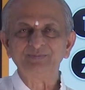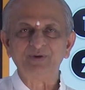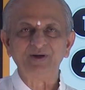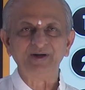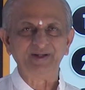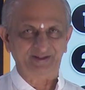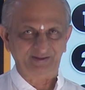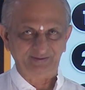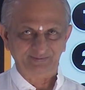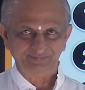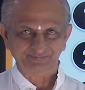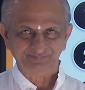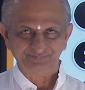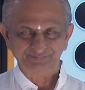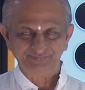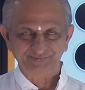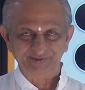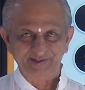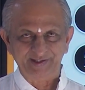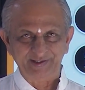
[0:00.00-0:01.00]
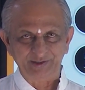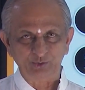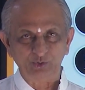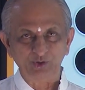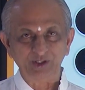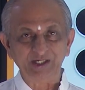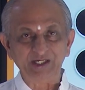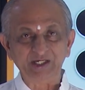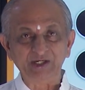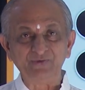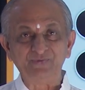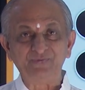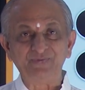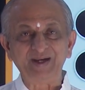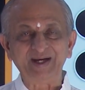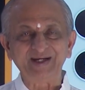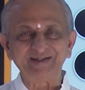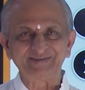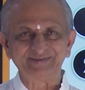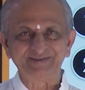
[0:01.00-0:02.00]
body, it only
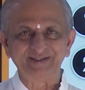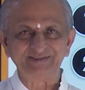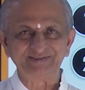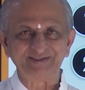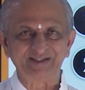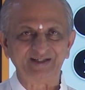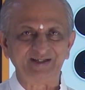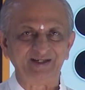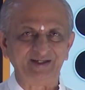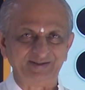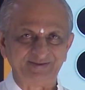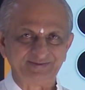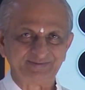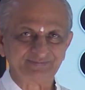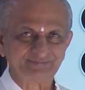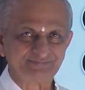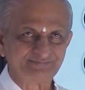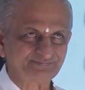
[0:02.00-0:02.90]
reflects the sunlight.